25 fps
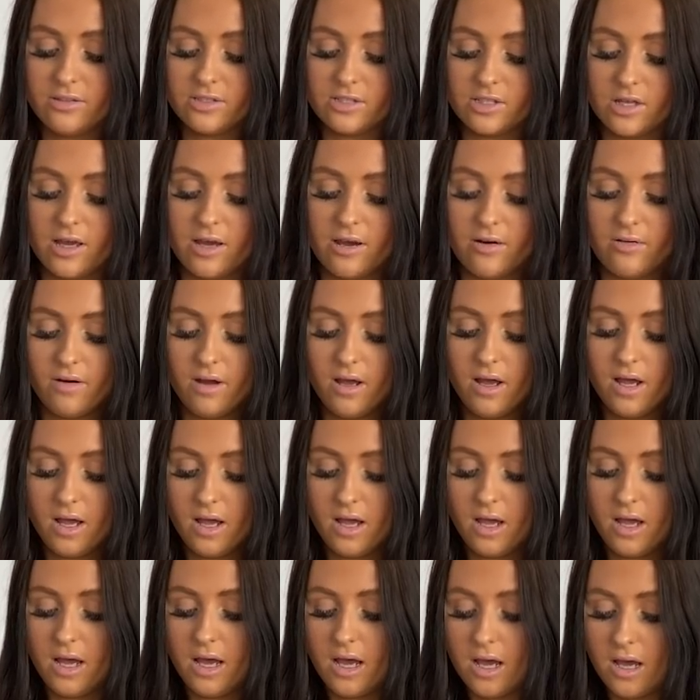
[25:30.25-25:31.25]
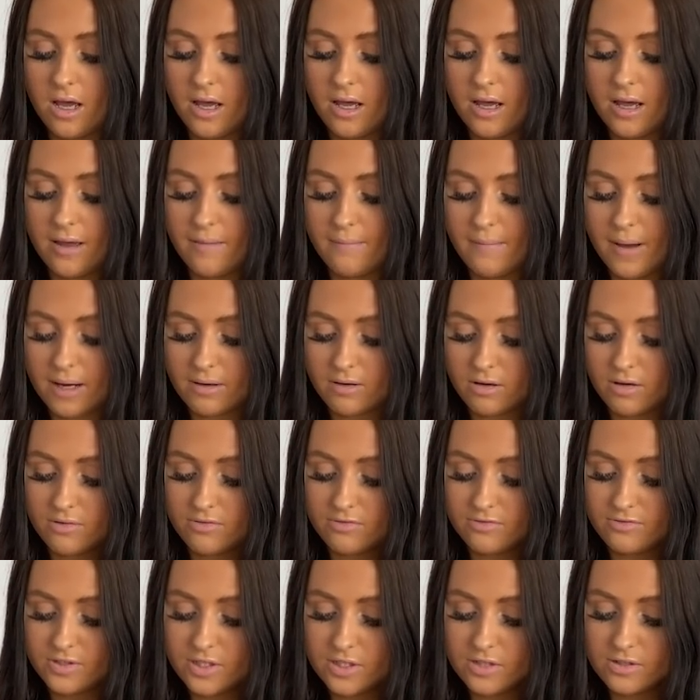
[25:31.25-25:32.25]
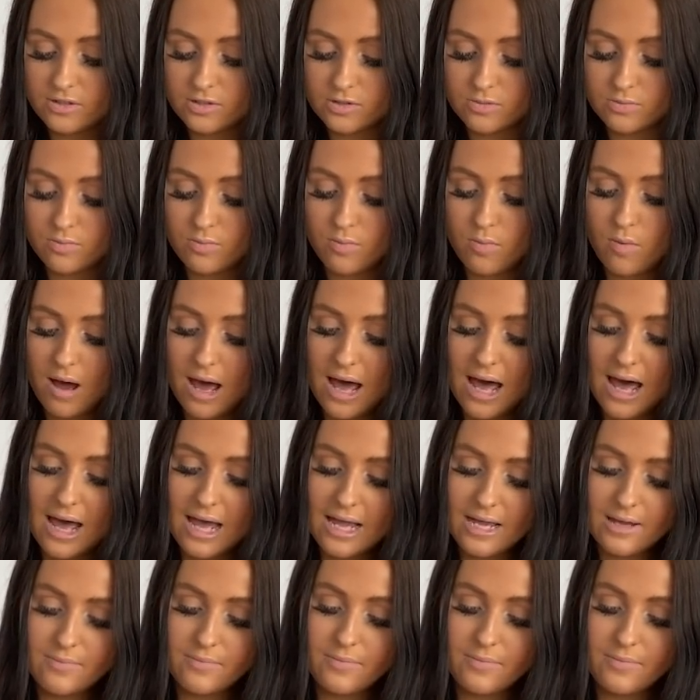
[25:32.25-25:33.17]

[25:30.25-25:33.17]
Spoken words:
So I'm confused why,